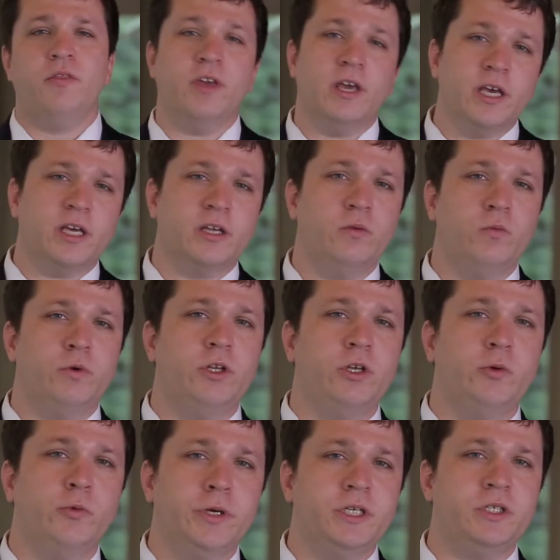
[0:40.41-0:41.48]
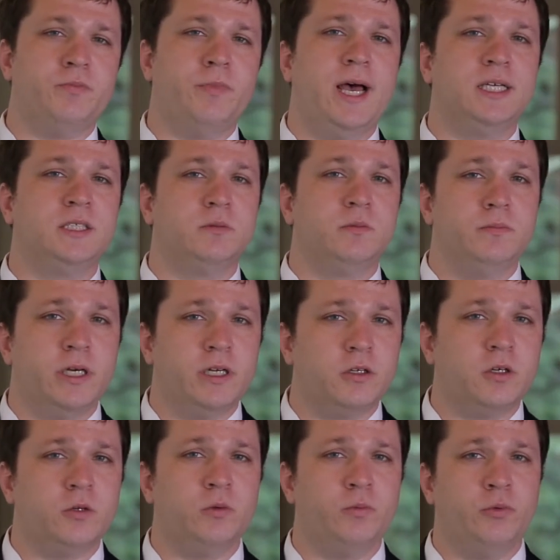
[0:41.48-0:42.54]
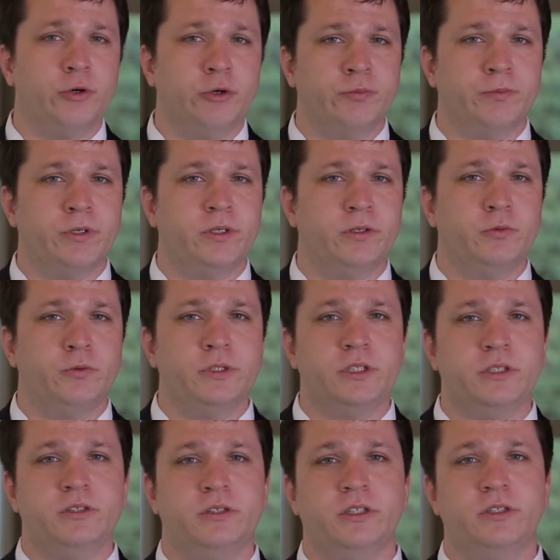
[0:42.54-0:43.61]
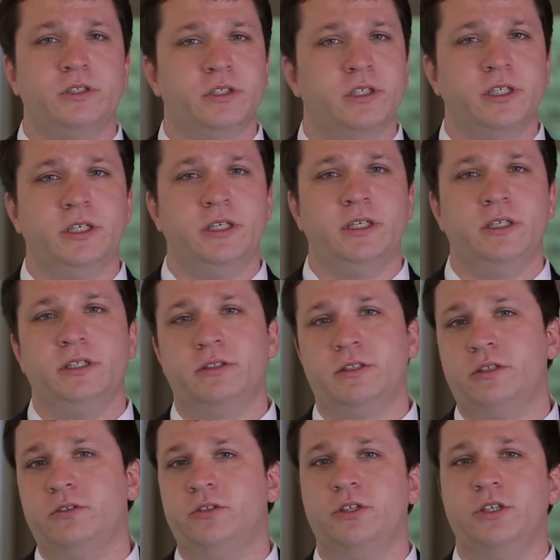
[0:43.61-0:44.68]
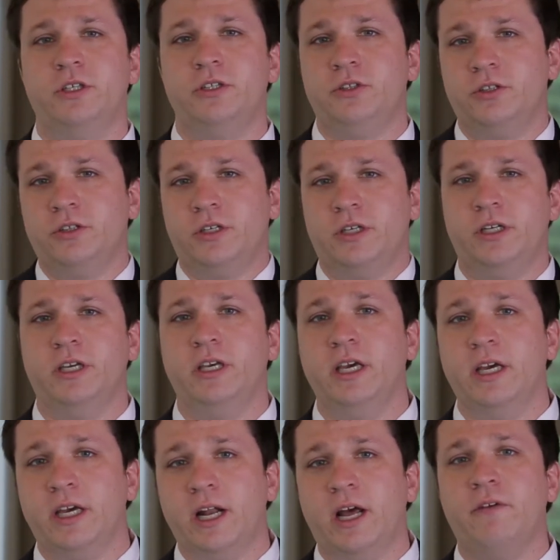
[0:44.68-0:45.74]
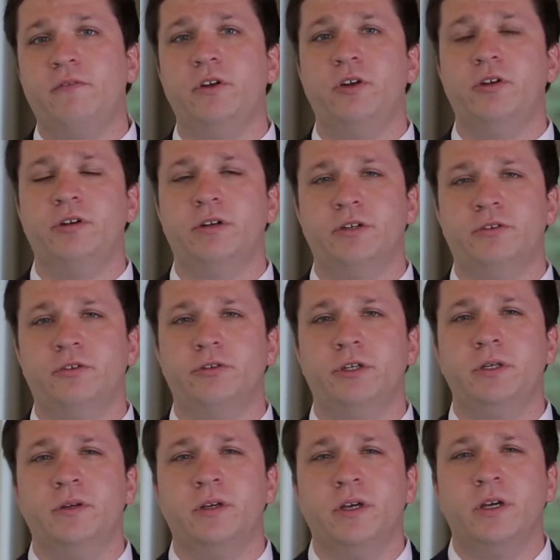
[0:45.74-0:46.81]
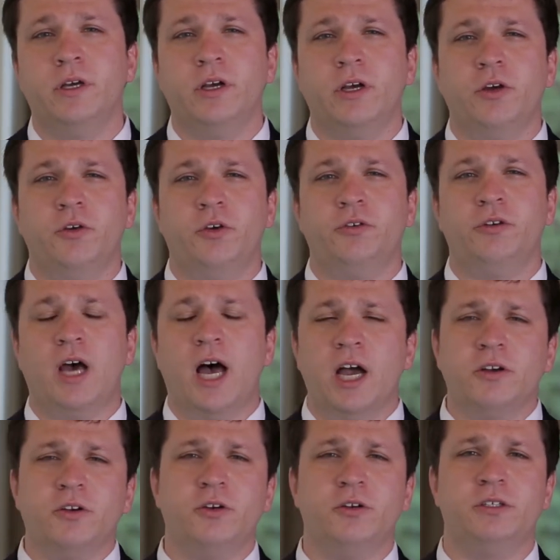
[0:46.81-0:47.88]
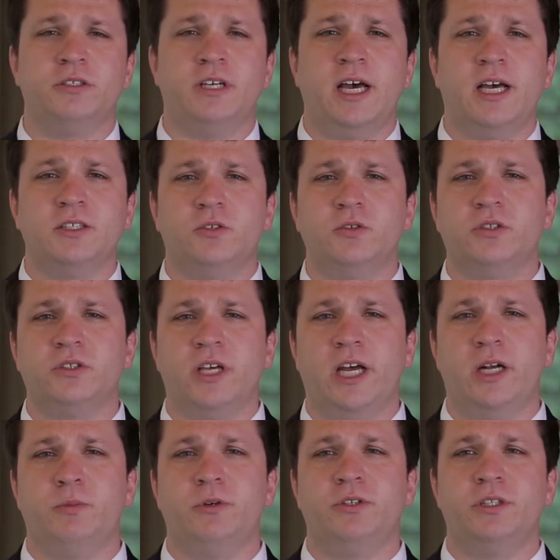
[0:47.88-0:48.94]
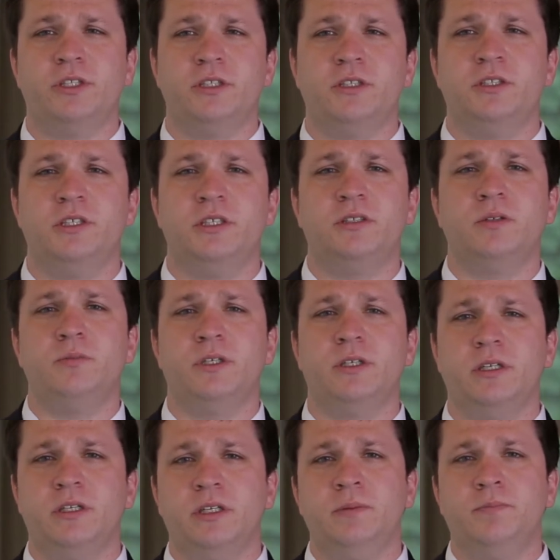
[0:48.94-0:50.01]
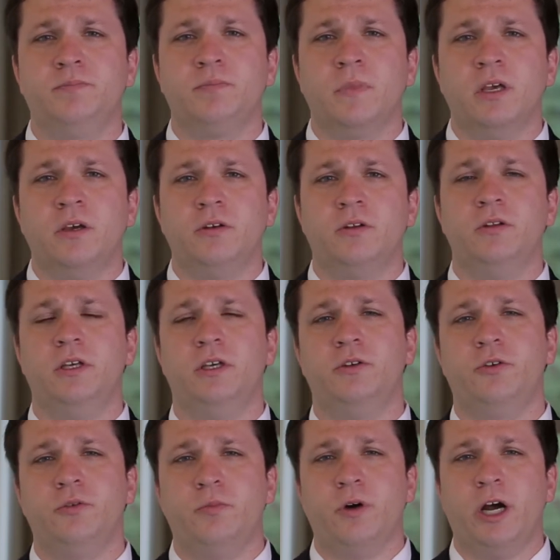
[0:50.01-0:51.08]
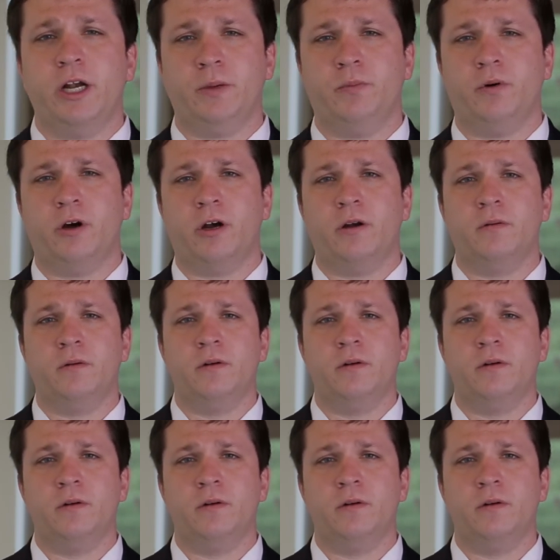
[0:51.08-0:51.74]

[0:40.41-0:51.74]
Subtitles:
Then, when you reach maximum medical improvement, which essentially is as good as you're going to get after your injury, your doctor is asked to assign a percentage of disability to the injured body part.